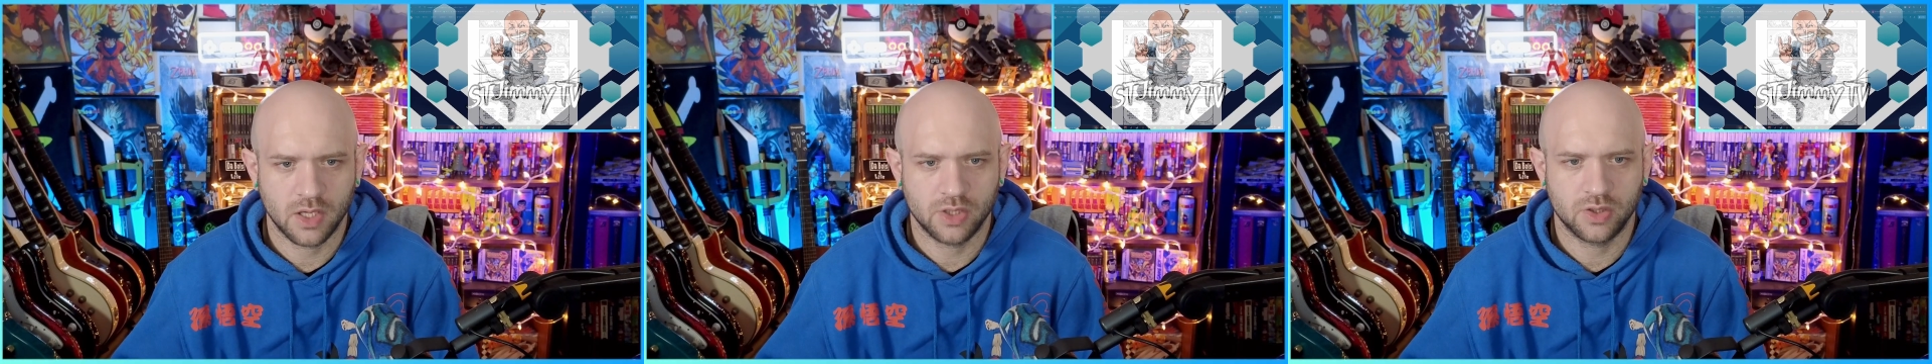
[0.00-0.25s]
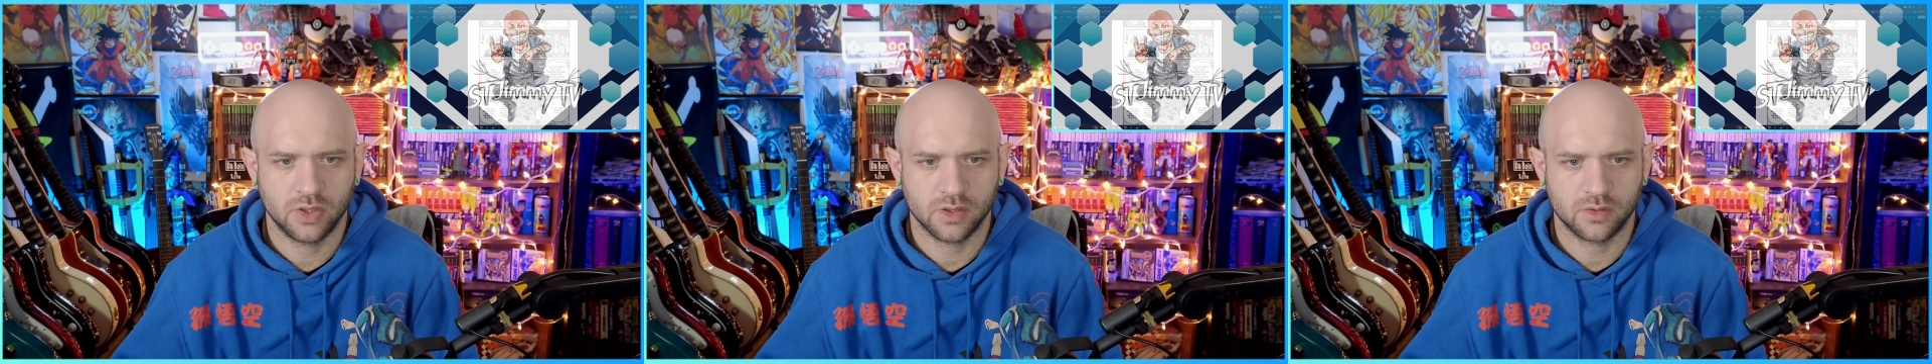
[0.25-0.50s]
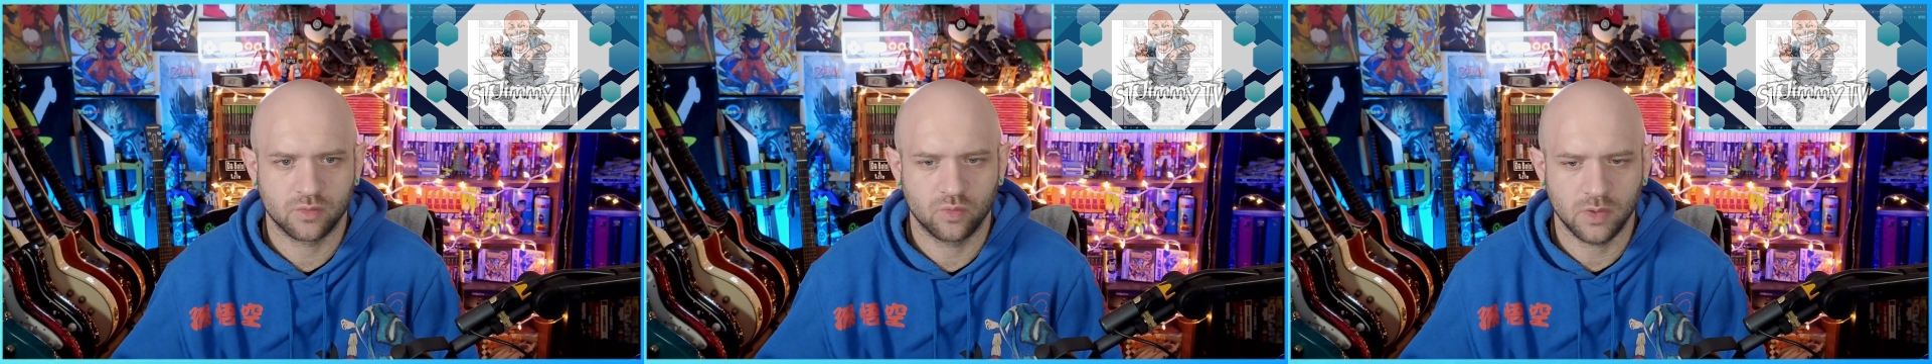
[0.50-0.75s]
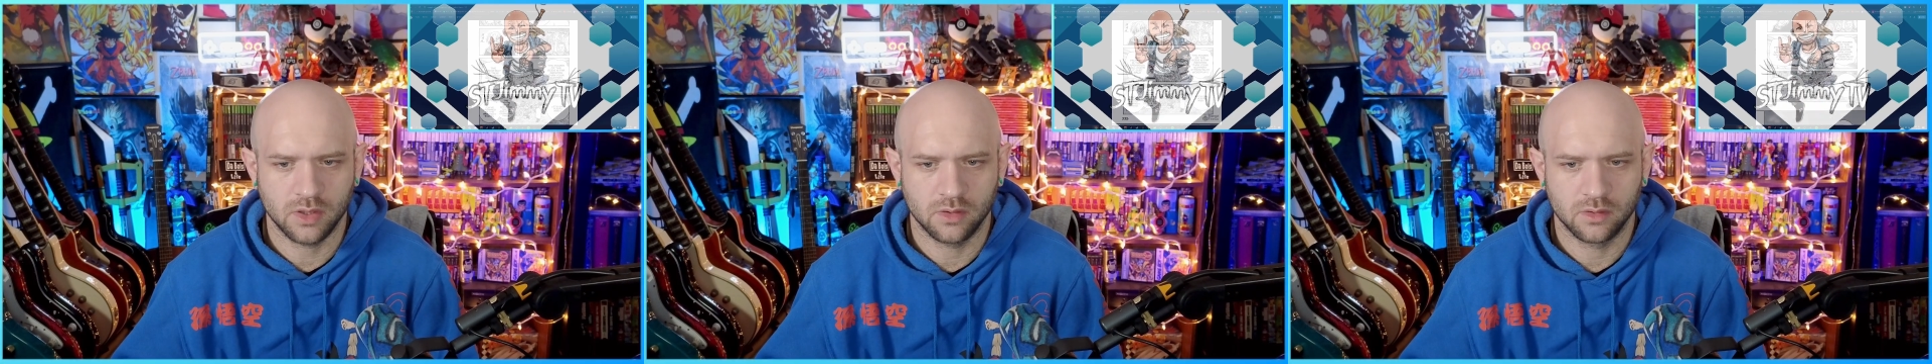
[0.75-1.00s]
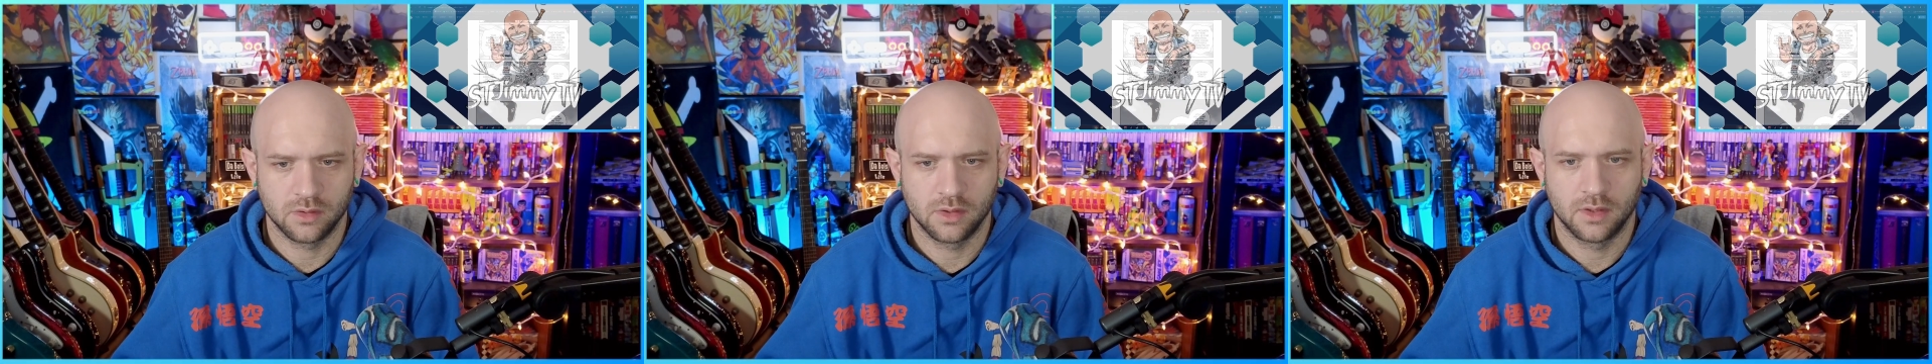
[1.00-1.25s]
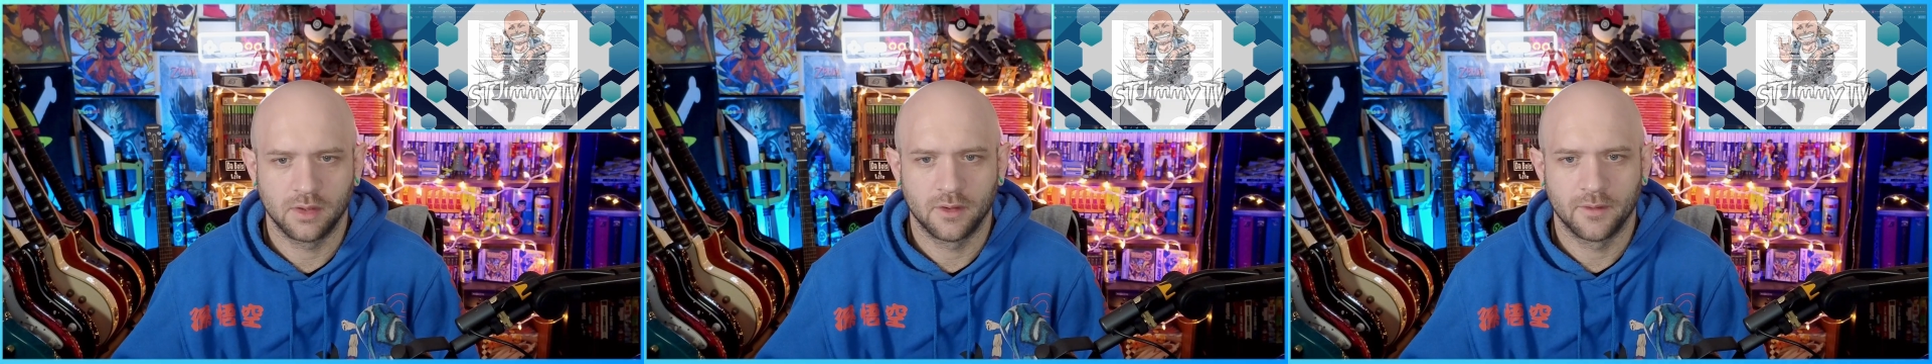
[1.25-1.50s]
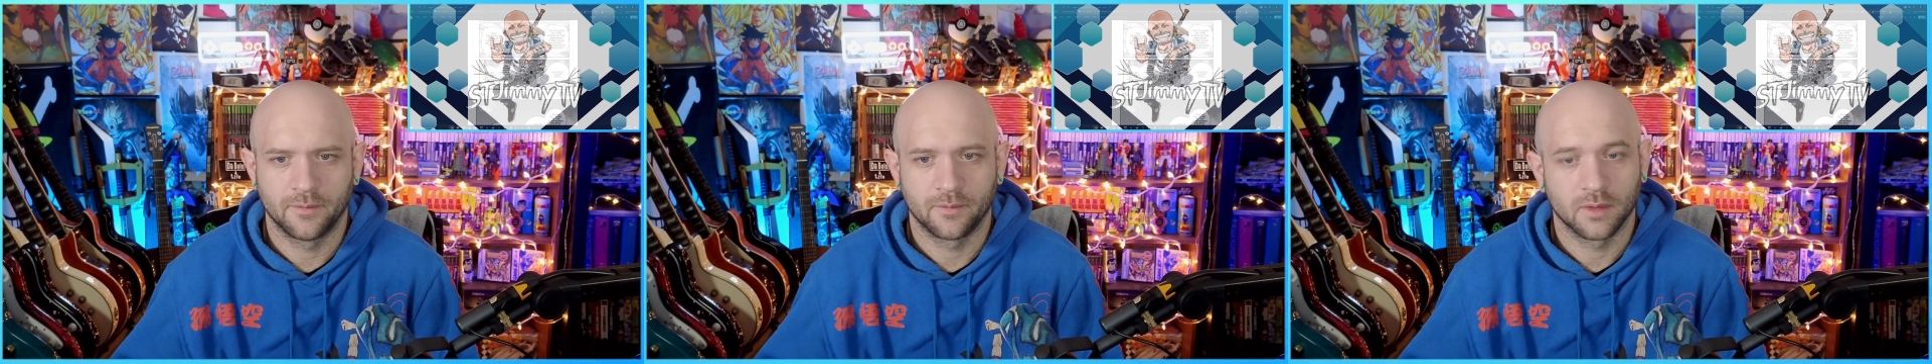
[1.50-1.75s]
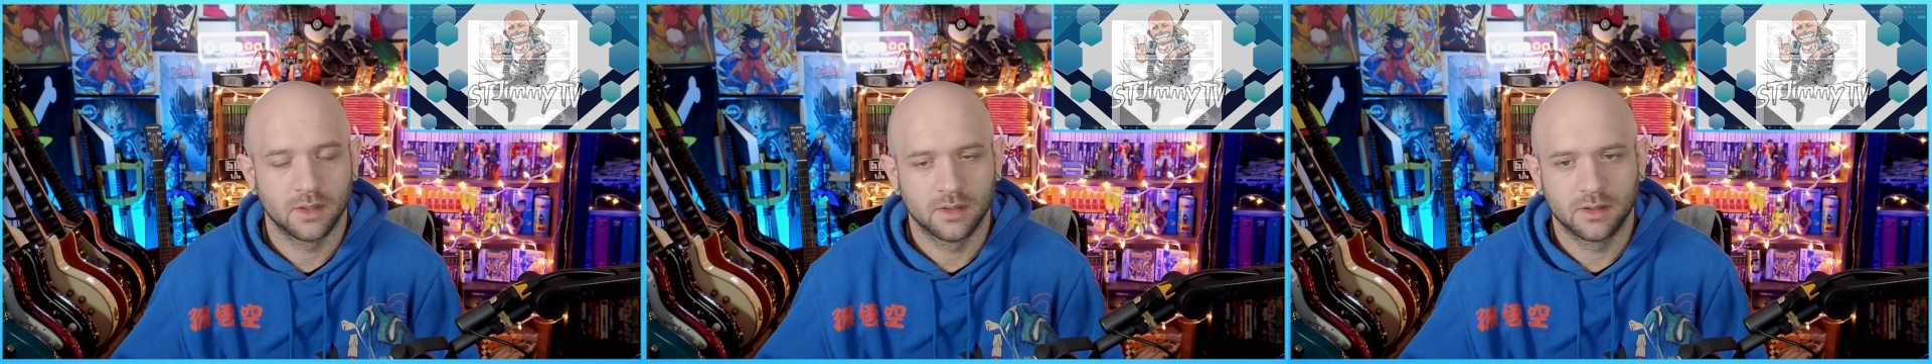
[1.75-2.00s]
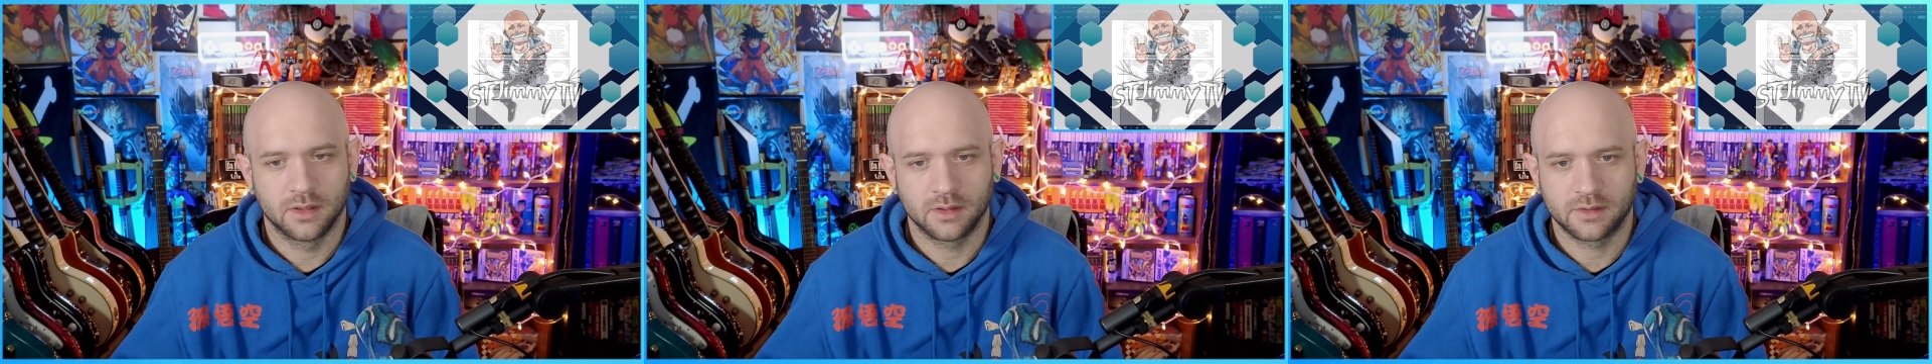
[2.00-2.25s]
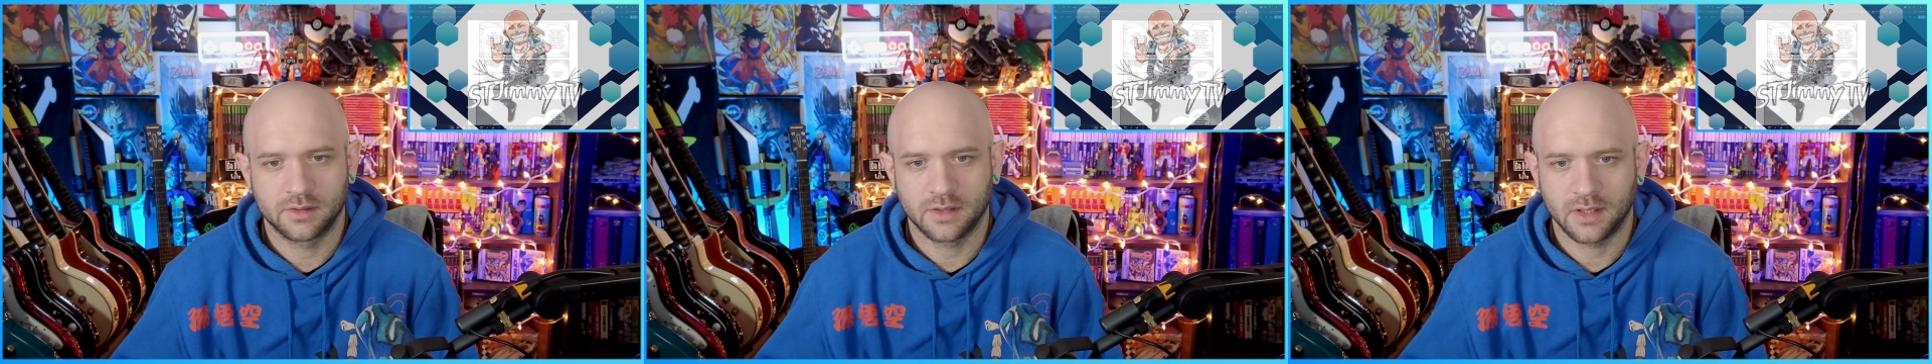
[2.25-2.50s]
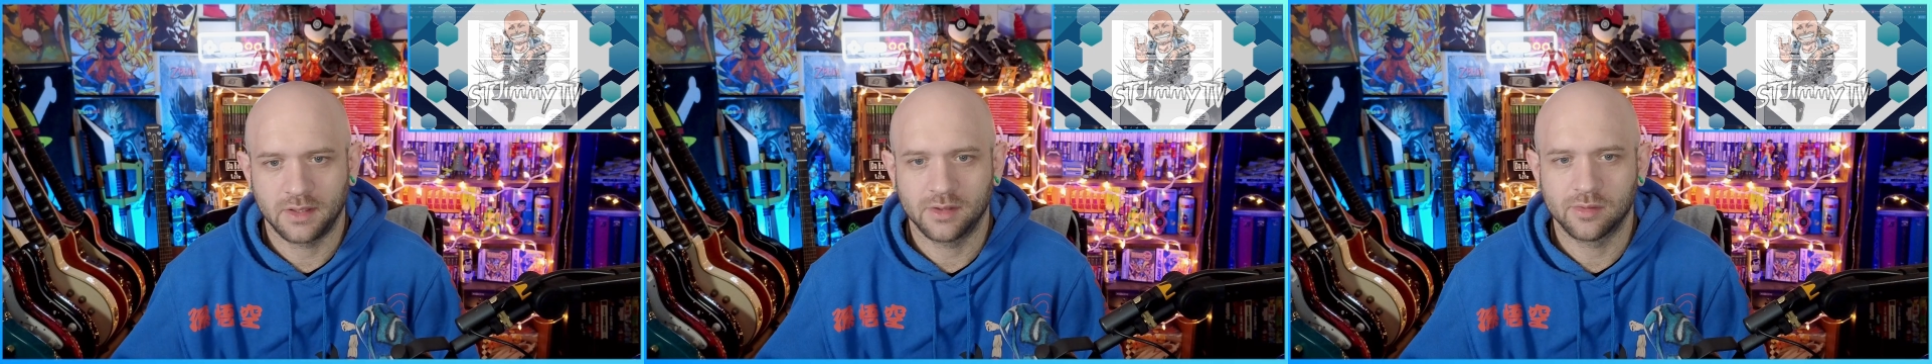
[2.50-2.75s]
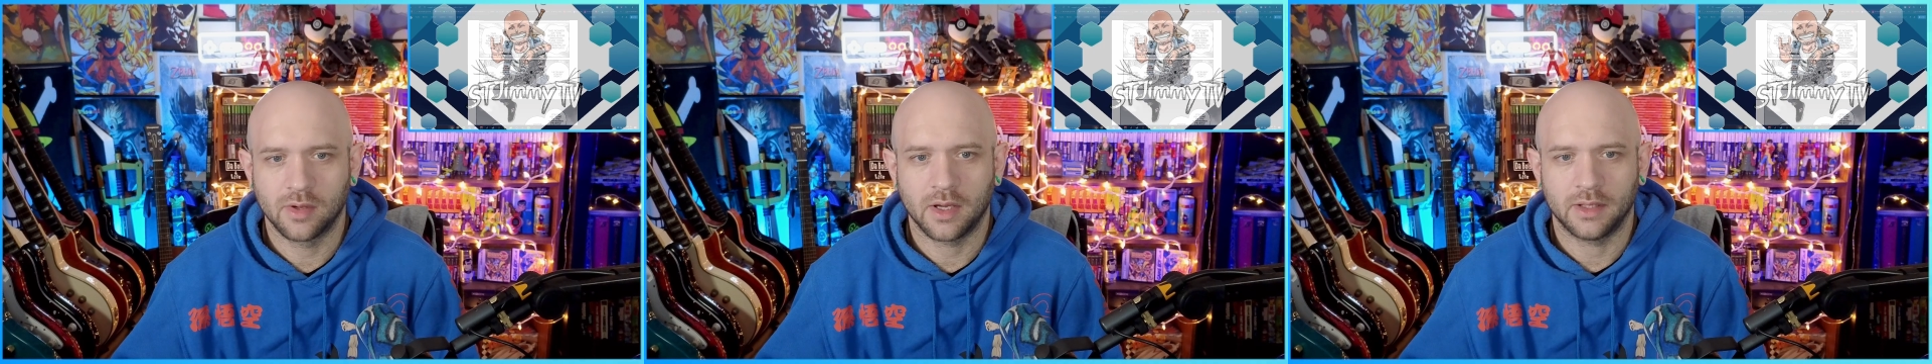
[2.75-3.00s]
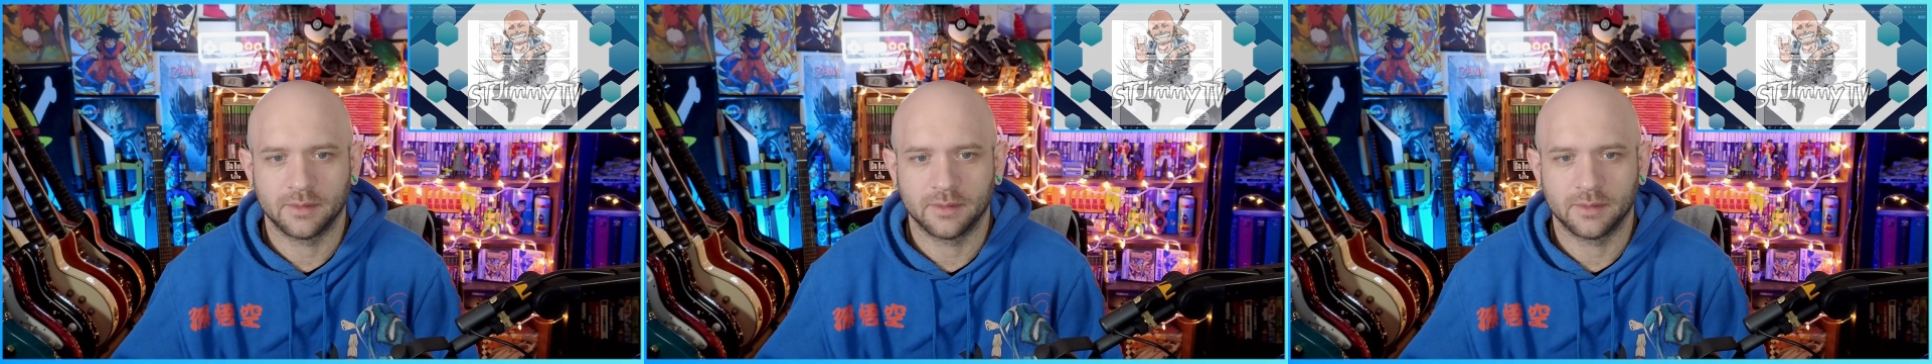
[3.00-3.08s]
It just will. Let's say you're right.